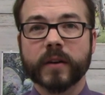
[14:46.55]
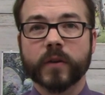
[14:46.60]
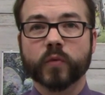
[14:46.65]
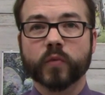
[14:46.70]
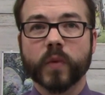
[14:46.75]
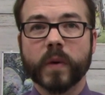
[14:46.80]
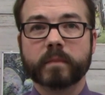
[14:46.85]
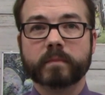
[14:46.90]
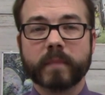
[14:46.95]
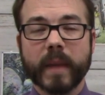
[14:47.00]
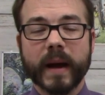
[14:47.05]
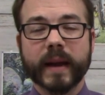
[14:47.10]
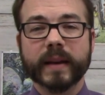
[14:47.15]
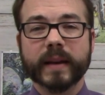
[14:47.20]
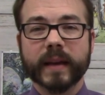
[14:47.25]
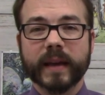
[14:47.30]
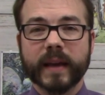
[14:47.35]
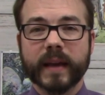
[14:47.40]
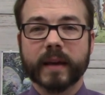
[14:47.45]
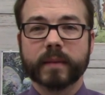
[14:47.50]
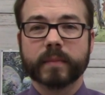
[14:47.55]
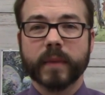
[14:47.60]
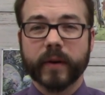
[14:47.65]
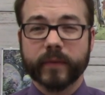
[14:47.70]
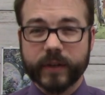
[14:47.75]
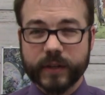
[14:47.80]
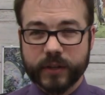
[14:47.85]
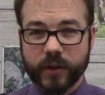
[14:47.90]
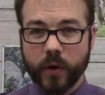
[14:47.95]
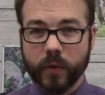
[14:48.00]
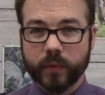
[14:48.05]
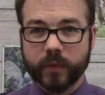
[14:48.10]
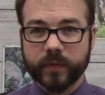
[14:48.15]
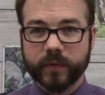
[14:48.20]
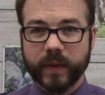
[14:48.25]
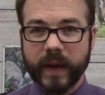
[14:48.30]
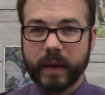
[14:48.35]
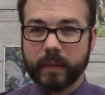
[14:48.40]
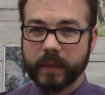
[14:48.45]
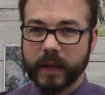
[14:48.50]
reminding him of his own
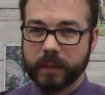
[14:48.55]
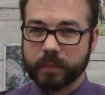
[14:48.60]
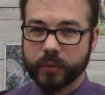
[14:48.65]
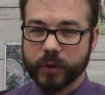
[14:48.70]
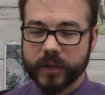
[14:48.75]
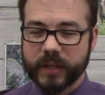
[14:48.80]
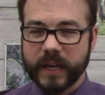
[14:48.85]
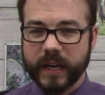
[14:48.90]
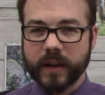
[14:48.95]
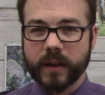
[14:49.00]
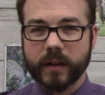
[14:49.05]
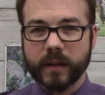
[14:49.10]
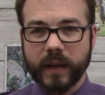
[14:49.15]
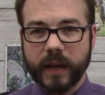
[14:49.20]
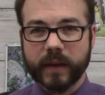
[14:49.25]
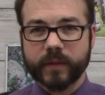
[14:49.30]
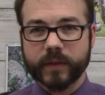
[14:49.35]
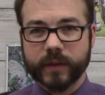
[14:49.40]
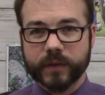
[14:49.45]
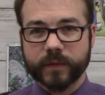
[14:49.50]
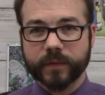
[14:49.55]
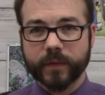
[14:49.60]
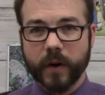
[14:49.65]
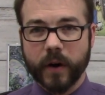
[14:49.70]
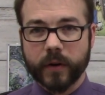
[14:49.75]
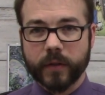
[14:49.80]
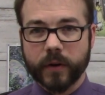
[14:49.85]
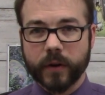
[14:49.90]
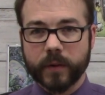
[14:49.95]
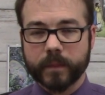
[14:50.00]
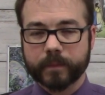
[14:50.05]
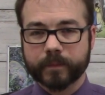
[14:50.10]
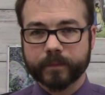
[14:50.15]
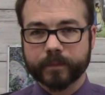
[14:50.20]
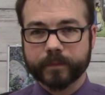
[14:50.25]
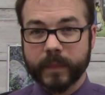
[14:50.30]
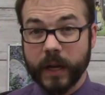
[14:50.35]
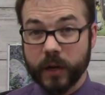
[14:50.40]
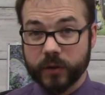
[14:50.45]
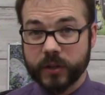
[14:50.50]
family, particularly of his father.
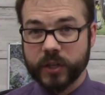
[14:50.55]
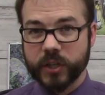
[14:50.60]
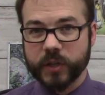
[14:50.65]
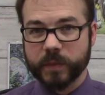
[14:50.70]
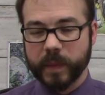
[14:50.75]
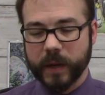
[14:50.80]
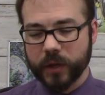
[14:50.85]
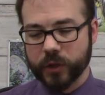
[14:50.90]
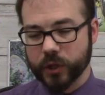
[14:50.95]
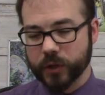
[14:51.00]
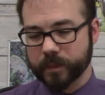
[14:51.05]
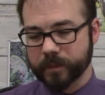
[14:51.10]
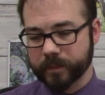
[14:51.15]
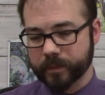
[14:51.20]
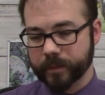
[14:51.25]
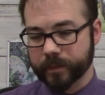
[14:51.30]
Here's his speech.